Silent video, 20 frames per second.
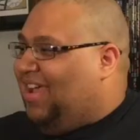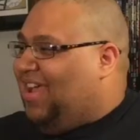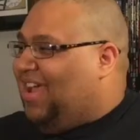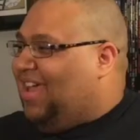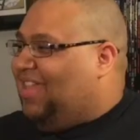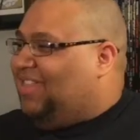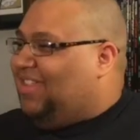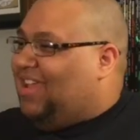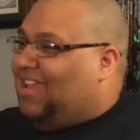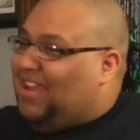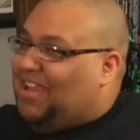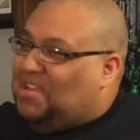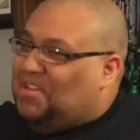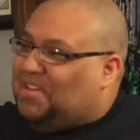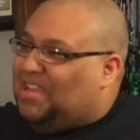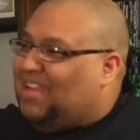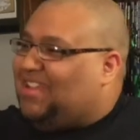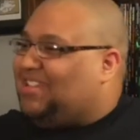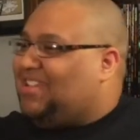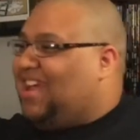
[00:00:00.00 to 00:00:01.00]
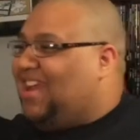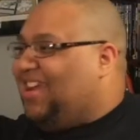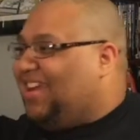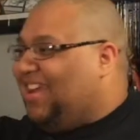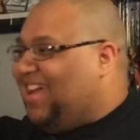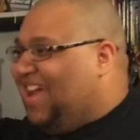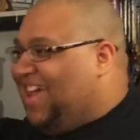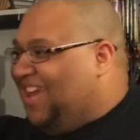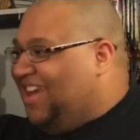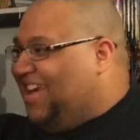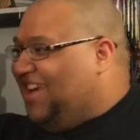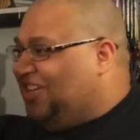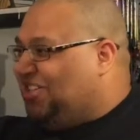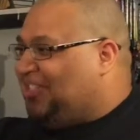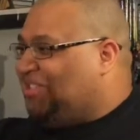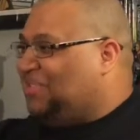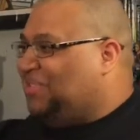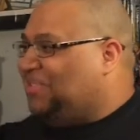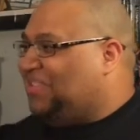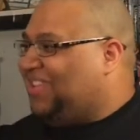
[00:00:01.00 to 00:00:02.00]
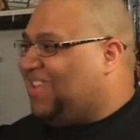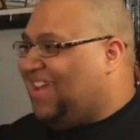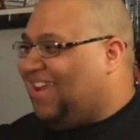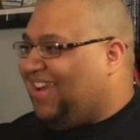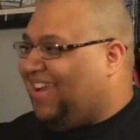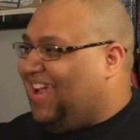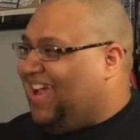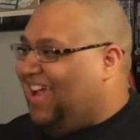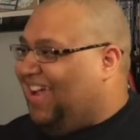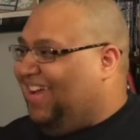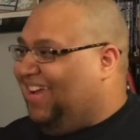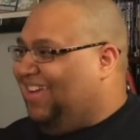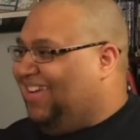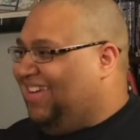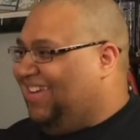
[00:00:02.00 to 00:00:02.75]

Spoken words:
And then he takes out a gun and he shoots that guy.